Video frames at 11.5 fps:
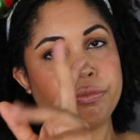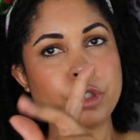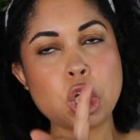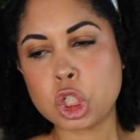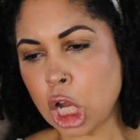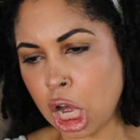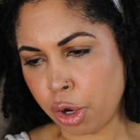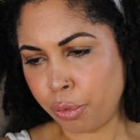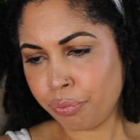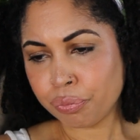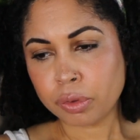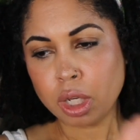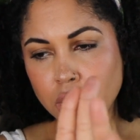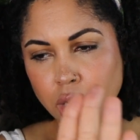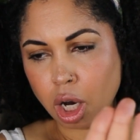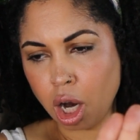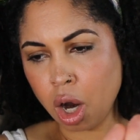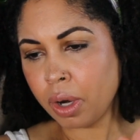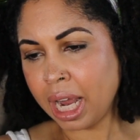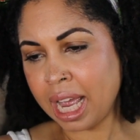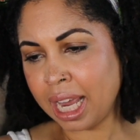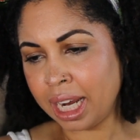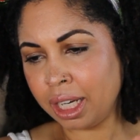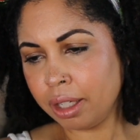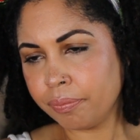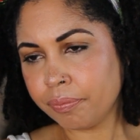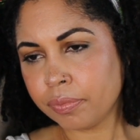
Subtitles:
So, okay.